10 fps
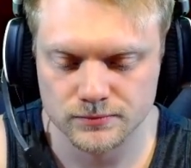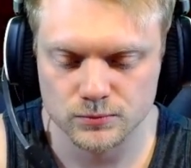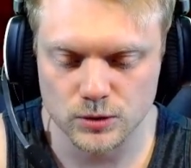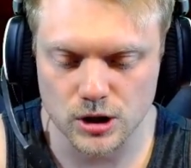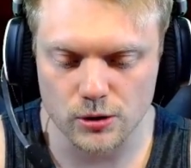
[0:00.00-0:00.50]

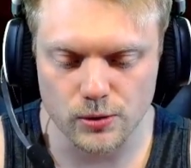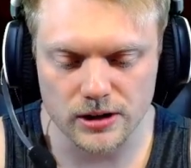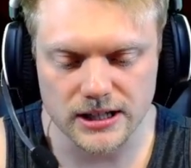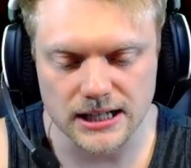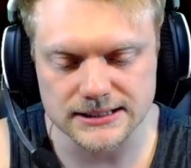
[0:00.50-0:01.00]
we'll go through all
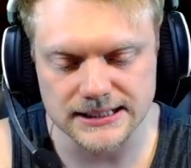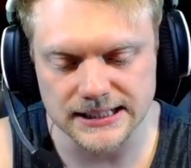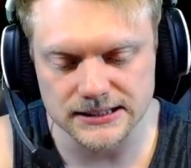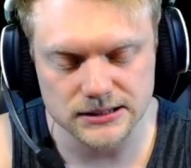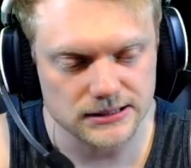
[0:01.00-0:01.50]
the
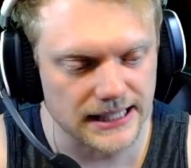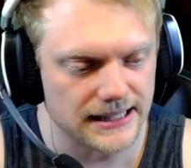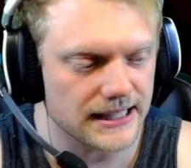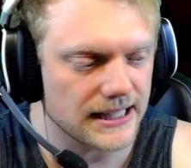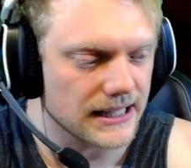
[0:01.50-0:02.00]
cutscenes,
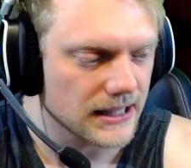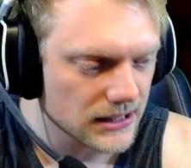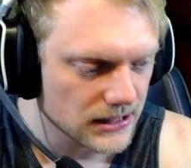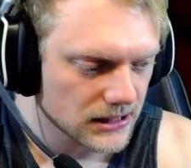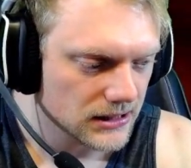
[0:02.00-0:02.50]
take the
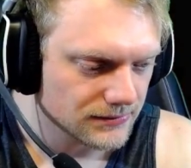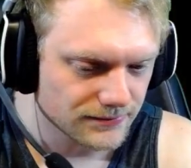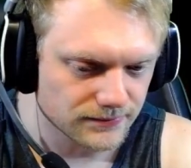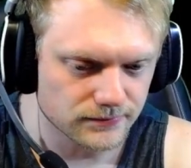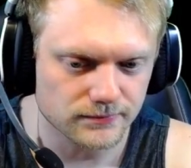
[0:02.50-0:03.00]

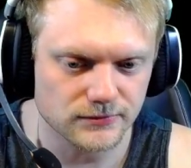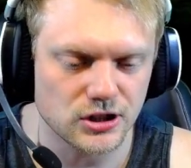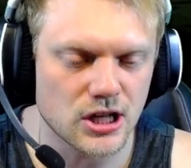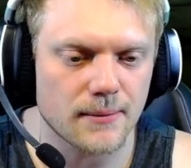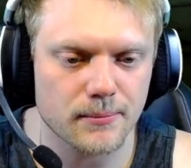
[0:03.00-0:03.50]

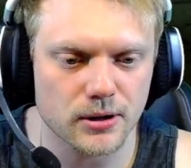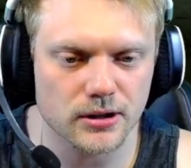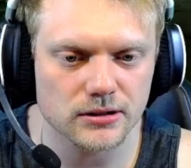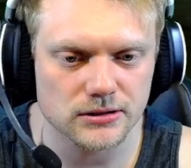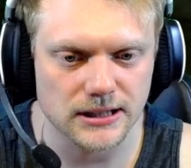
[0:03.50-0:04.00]

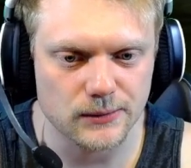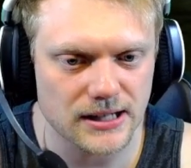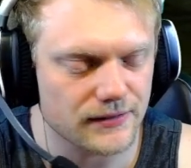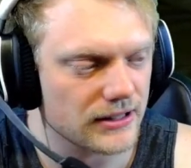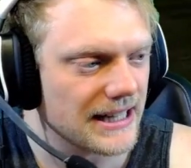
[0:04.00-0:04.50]
number, like
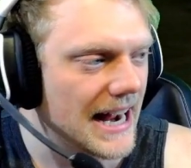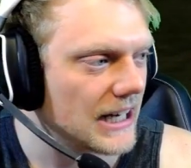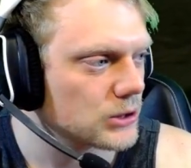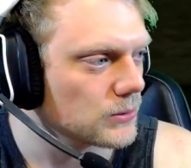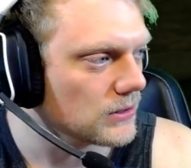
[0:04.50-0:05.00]
whatever the
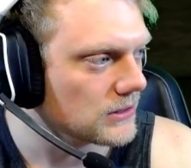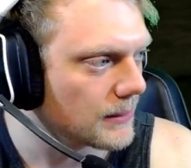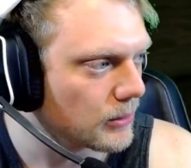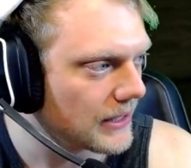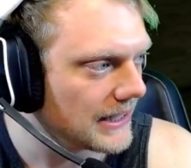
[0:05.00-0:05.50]
actual
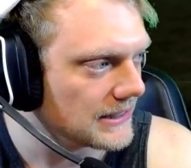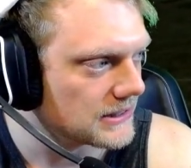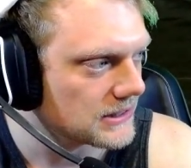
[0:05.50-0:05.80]
number is,